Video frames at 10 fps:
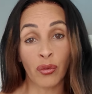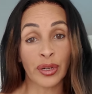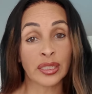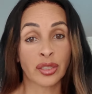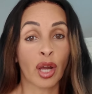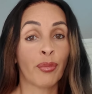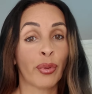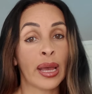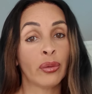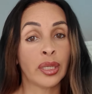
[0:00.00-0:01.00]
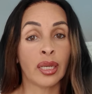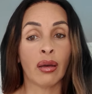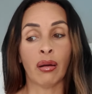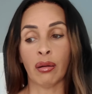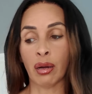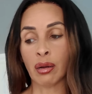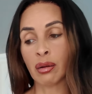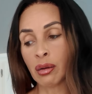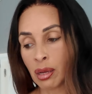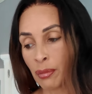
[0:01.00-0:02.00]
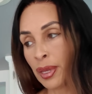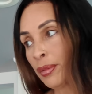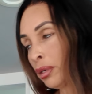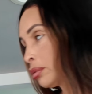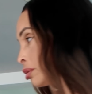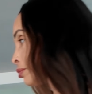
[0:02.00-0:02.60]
over and start browning our meatballs.